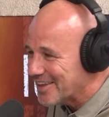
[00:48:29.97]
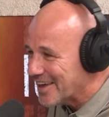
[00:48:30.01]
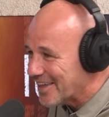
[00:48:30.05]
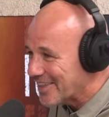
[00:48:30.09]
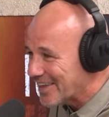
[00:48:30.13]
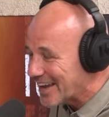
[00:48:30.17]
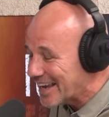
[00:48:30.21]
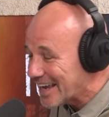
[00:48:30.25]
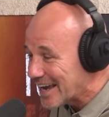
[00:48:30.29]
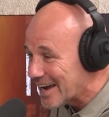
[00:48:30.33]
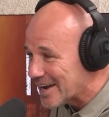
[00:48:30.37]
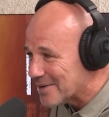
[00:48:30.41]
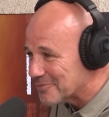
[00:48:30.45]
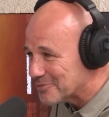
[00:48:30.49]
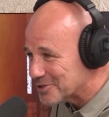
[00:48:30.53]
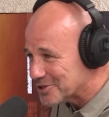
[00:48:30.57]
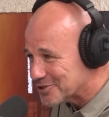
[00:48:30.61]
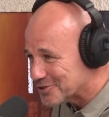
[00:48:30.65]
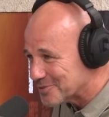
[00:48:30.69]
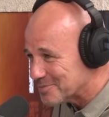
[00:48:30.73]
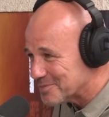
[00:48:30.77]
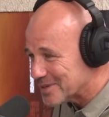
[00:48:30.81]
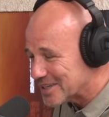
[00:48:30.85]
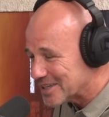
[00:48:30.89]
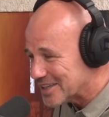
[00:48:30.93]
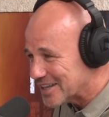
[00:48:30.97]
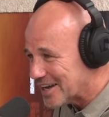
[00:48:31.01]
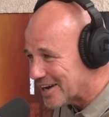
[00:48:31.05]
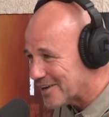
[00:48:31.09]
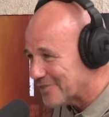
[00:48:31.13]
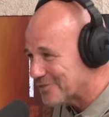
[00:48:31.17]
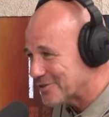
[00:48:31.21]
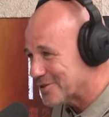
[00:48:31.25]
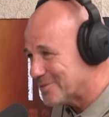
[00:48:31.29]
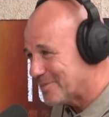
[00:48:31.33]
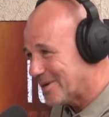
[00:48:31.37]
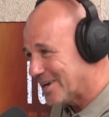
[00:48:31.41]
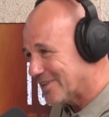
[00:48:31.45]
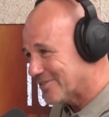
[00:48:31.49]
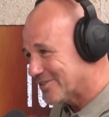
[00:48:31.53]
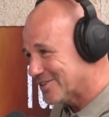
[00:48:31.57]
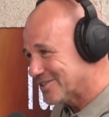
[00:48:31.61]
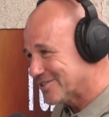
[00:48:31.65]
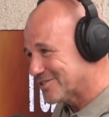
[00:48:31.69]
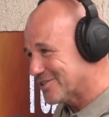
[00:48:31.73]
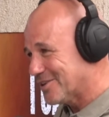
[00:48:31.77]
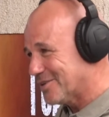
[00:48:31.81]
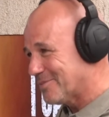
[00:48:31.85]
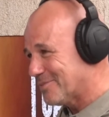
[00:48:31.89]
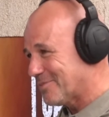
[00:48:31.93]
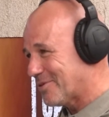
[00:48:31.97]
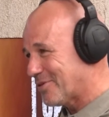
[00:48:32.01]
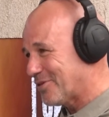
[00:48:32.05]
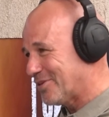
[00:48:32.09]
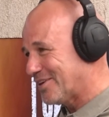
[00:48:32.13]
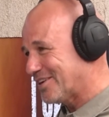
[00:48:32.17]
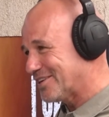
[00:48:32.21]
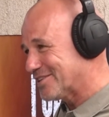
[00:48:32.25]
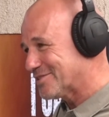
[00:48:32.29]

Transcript: And again, we shouldn't be laughing about these type of things,